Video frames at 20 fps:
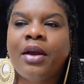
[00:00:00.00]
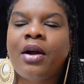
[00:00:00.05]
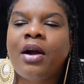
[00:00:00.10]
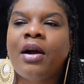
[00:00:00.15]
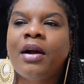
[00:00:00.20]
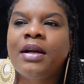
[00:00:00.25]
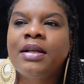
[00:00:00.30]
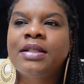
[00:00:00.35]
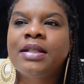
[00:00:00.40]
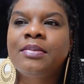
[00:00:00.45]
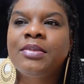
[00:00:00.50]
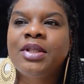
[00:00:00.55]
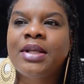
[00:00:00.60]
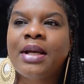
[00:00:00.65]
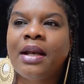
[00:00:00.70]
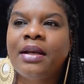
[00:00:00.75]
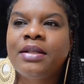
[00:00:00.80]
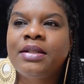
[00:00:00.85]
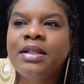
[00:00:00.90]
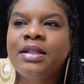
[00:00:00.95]
There are some
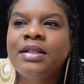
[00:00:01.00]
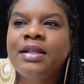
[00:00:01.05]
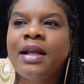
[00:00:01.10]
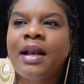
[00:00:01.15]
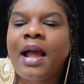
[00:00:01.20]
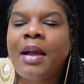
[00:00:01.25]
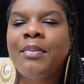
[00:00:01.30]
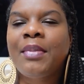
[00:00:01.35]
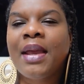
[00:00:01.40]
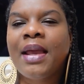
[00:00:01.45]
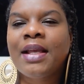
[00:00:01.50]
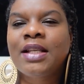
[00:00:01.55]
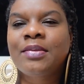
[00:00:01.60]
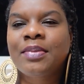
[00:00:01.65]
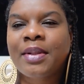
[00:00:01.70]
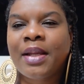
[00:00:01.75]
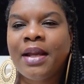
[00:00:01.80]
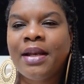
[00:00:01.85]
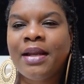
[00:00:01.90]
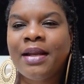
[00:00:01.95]
challenges that I may
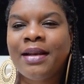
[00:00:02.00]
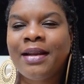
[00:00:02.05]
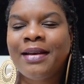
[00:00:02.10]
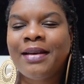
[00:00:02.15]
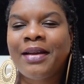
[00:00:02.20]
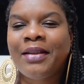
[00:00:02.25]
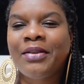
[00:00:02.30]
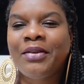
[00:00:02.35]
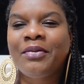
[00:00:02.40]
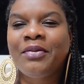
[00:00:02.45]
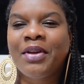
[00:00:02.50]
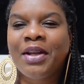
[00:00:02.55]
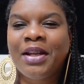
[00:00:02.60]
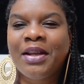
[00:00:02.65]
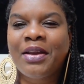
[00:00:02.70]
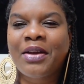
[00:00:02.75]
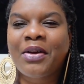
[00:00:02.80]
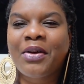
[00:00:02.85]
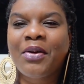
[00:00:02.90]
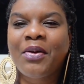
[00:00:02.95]
explain in another
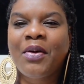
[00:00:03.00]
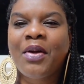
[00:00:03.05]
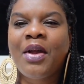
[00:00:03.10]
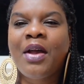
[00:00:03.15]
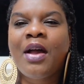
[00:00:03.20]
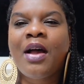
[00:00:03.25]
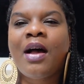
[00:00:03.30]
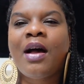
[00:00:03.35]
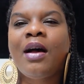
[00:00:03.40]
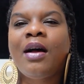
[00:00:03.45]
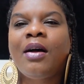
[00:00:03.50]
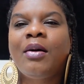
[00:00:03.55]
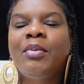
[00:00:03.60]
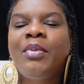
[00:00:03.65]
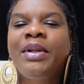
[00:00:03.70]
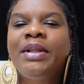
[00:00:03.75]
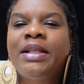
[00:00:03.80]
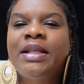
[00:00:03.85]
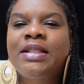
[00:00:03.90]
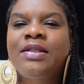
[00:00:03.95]
video,
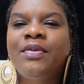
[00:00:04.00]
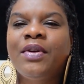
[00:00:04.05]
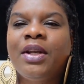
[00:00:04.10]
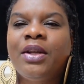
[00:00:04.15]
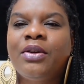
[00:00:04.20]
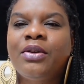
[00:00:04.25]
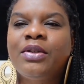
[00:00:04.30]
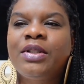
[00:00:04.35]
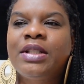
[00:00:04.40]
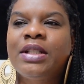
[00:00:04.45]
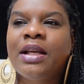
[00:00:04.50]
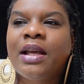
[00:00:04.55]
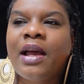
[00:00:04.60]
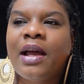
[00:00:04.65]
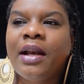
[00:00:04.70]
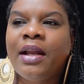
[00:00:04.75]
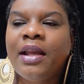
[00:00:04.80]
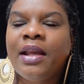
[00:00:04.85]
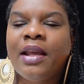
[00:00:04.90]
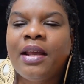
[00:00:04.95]
but this video is to
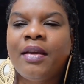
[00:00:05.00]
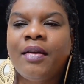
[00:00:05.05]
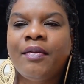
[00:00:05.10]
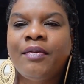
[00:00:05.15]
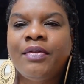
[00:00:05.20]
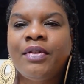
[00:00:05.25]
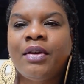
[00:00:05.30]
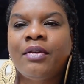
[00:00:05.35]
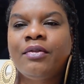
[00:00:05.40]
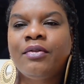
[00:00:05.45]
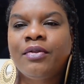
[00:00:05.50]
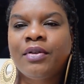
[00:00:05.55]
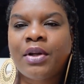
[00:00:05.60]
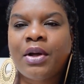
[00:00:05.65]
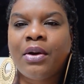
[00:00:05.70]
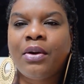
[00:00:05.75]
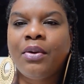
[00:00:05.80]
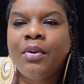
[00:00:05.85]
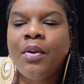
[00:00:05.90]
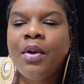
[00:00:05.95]
kind of give the
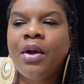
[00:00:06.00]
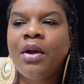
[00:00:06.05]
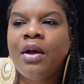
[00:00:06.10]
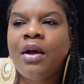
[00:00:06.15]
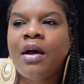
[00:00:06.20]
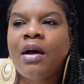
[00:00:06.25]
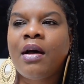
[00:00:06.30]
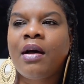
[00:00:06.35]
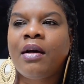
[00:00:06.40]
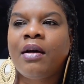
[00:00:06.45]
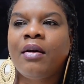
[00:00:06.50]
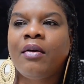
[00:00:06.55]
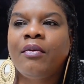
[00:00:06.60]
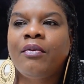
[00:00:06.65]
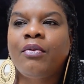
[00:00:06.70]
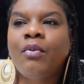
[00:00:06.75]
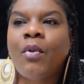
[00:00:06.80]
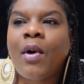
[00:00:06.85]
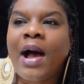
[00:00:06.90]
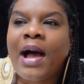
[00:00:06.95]
flow
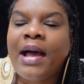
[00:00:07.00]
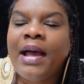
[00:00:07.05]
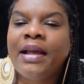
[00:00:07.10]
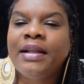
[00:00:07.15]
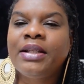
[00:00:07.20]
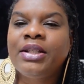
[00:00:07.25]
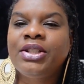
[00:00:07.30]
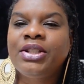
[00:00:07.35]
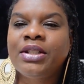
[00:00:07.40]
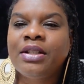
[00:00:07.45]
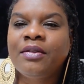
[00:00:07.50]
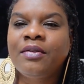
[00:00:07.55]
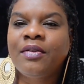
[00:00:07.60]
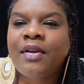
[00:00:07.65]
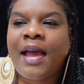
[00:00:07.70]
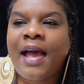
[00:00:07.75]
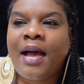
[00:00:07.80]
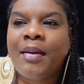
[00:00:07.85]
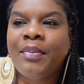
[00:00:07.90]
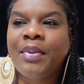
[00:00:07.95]
of why the
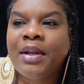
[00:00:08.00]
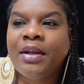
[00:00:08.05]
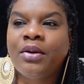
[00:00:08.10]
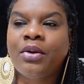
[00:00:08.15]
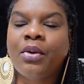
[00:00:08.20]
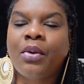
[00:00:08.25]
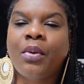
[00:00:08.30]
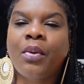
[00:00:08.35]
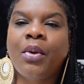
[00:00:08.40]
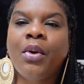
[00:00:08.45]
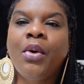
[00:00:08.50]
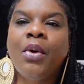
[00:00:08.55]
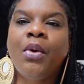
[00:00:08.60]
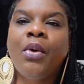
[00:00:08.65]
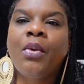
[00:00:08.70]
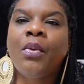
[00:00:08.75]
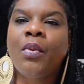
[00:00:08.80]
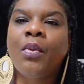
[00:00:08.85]
shift happened, or